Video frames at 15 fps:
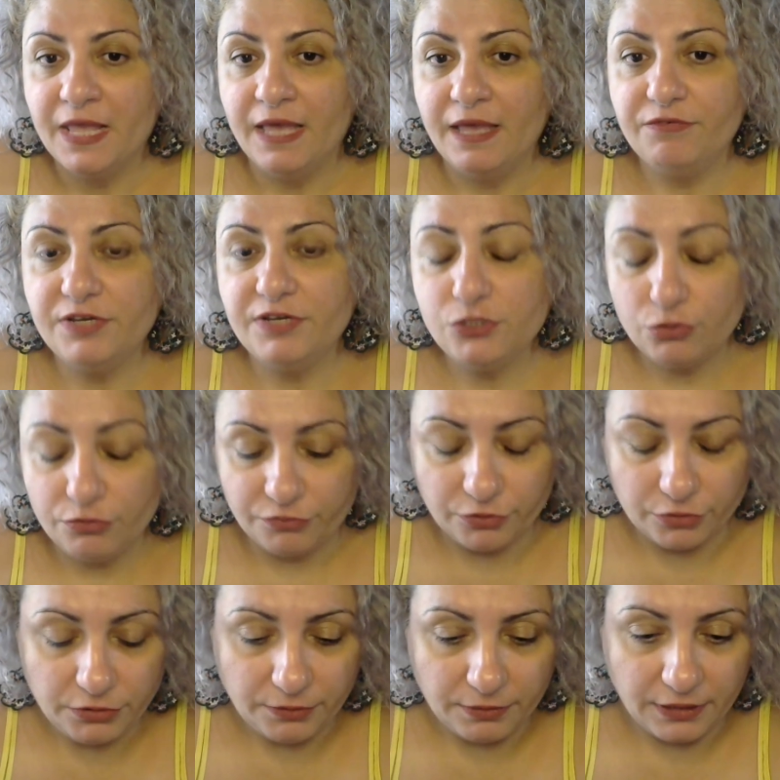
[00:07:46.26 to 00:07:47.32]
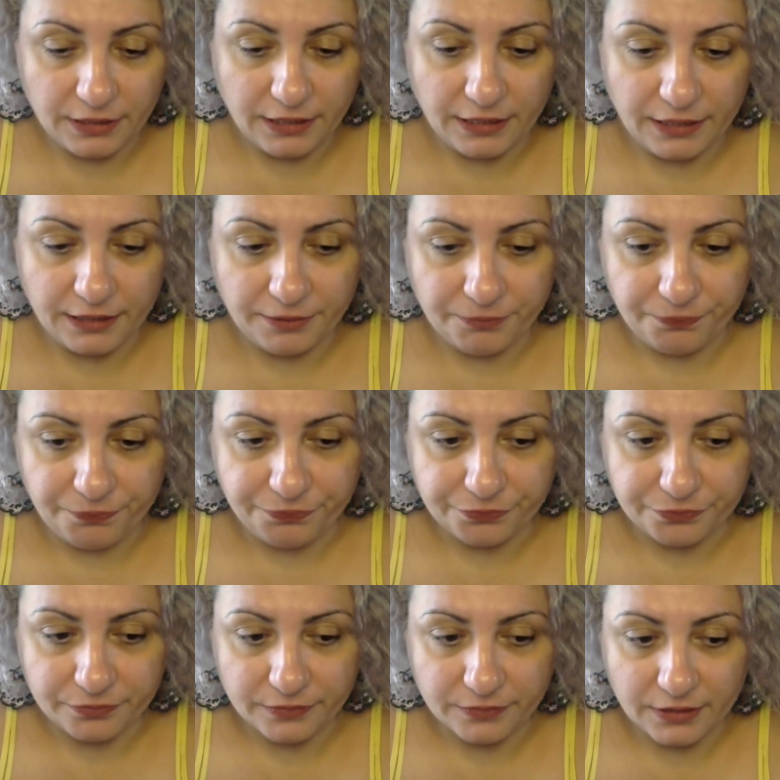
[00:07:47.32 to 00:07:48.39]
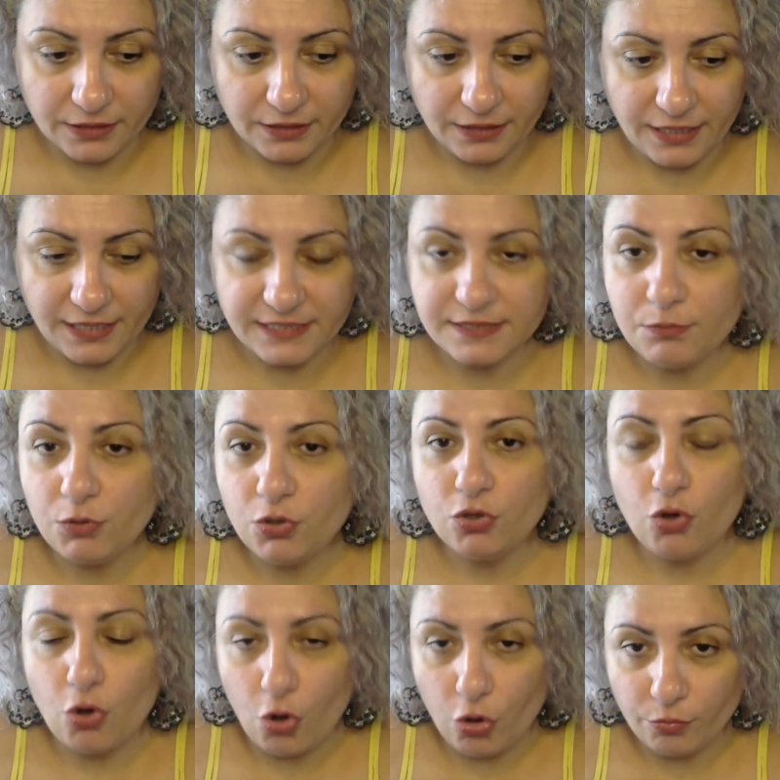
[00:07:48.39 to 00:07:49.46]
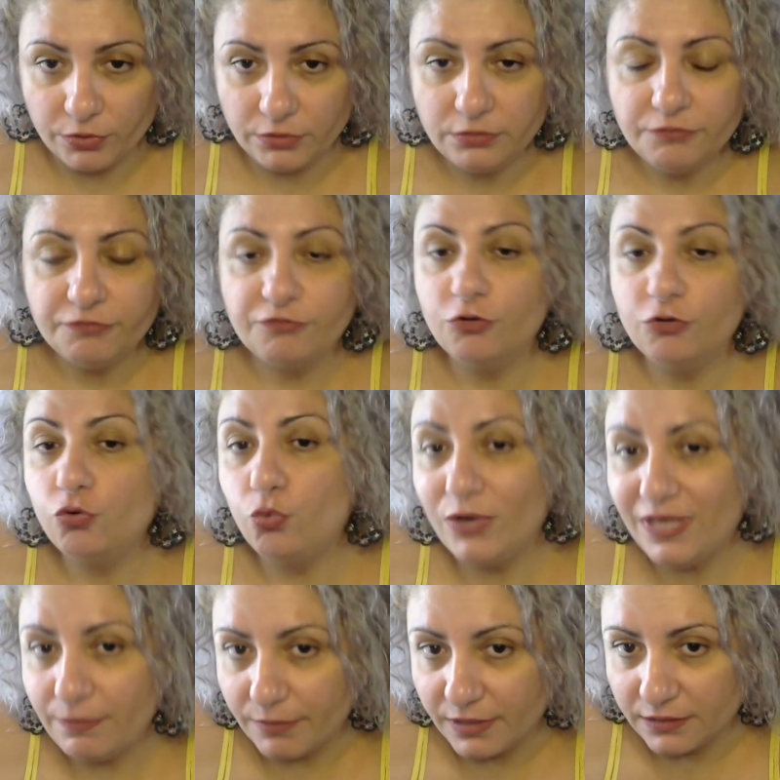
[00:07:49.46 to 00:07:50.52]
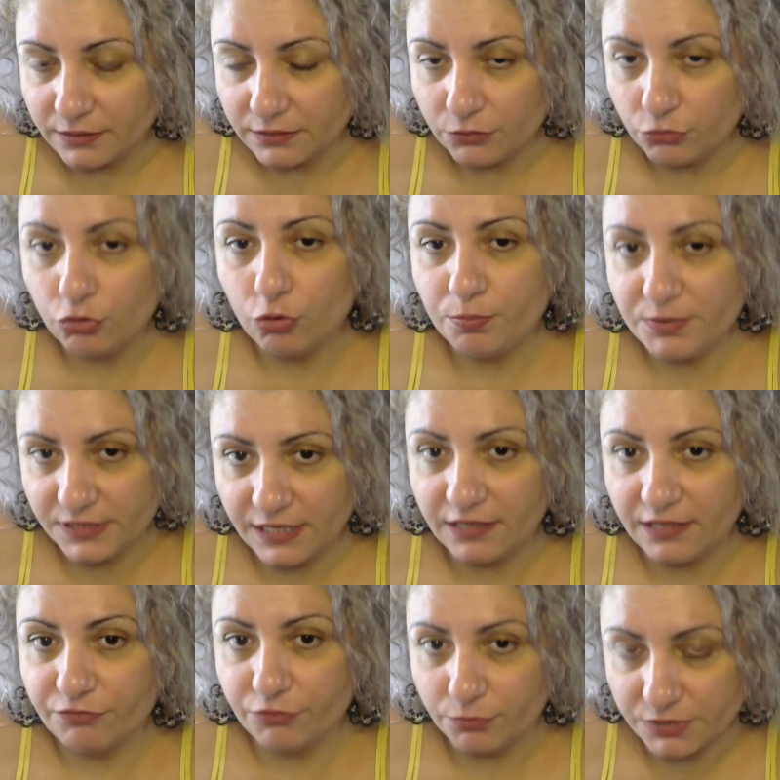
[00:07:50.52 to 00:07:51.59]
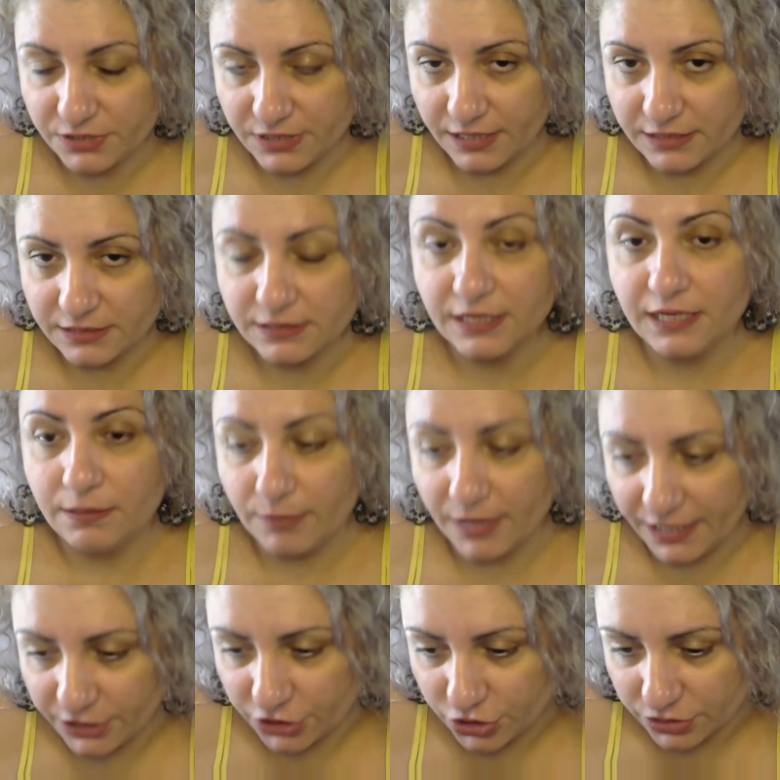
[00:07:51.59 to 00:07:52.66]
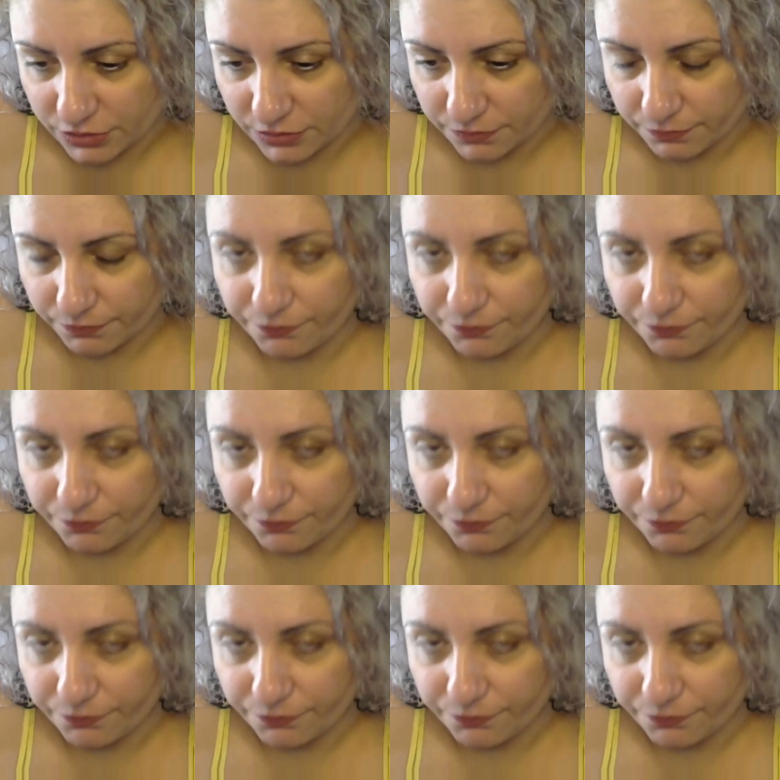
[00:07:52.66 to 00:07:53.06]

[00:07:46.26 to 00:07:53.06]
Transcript: First of all, it's more common for women to abstain from sex in marriages.